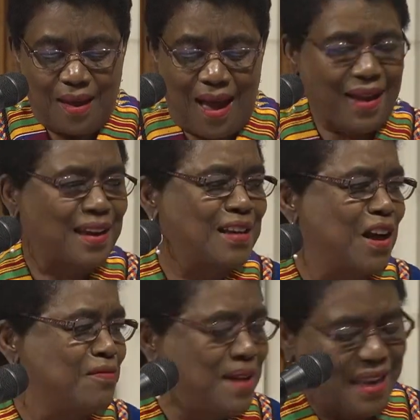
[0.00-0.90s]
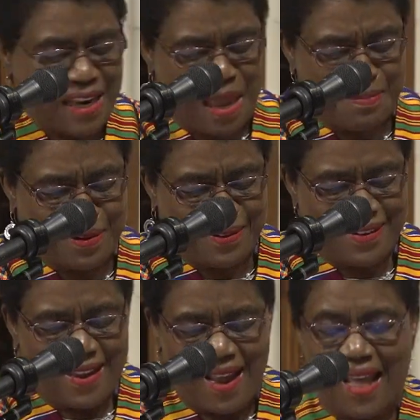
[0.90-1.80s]
I can love my neighbor
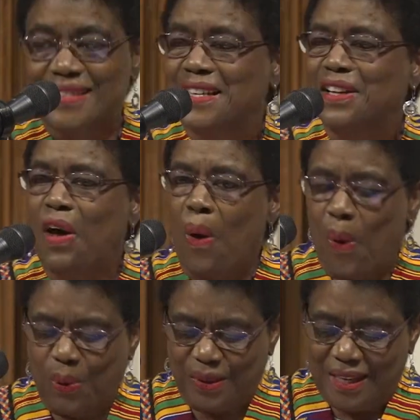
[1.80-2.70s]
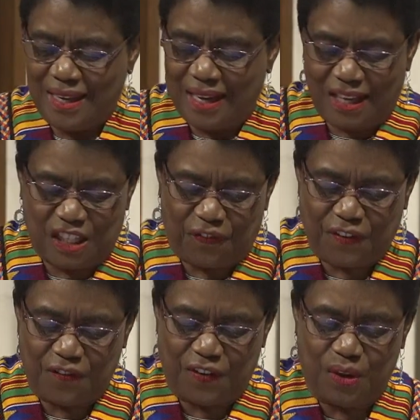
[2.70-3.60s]
and still hold a
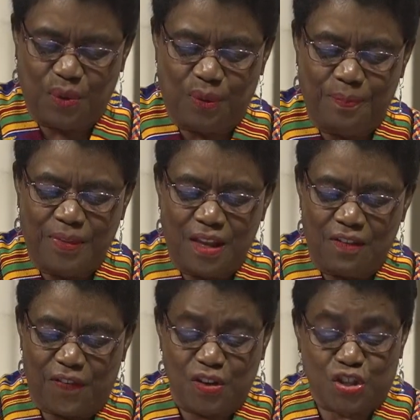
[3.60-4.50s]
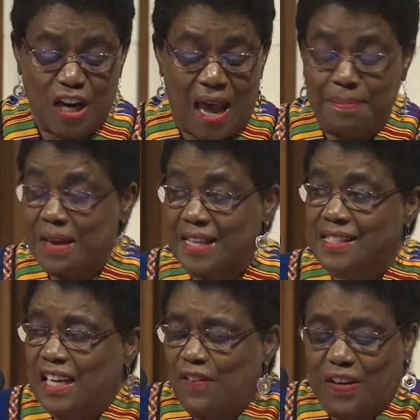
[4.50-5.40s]
different view. First John
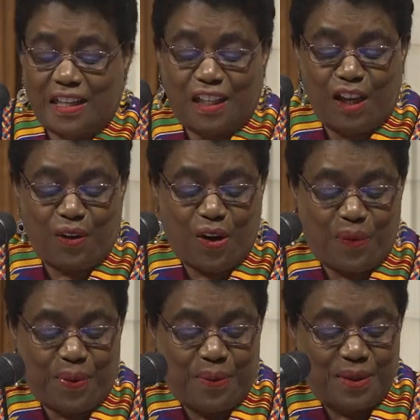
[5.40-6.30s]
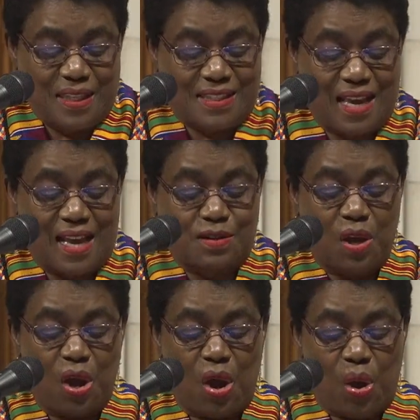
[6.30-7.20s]
makes it even clearer, and he says,
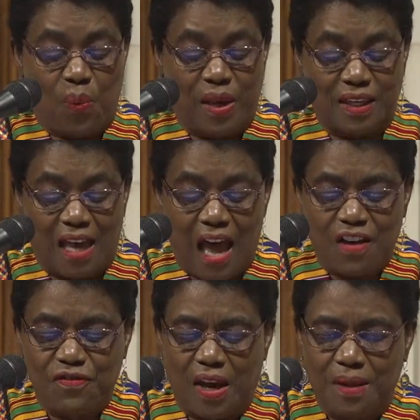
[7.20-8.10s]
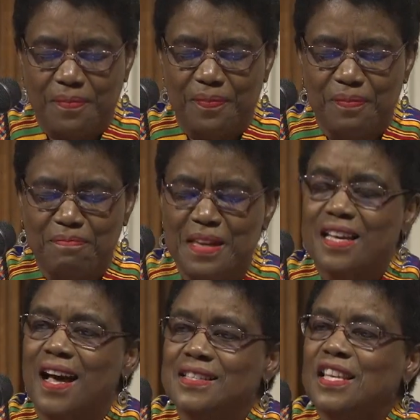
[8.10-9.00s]
We love
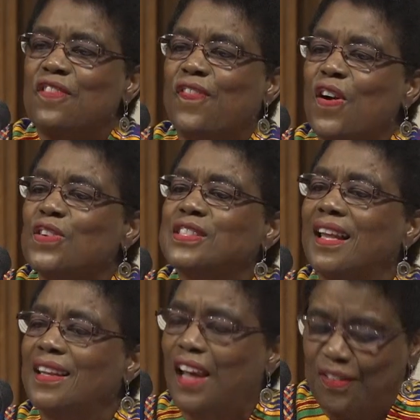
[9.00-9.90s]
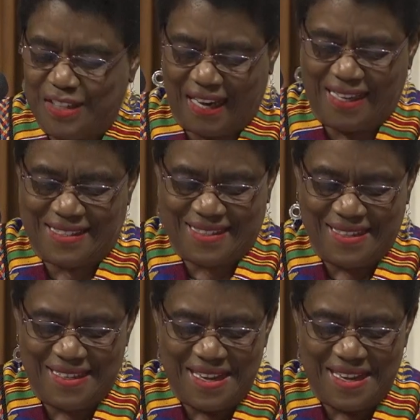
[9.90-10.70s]
because he first loved us.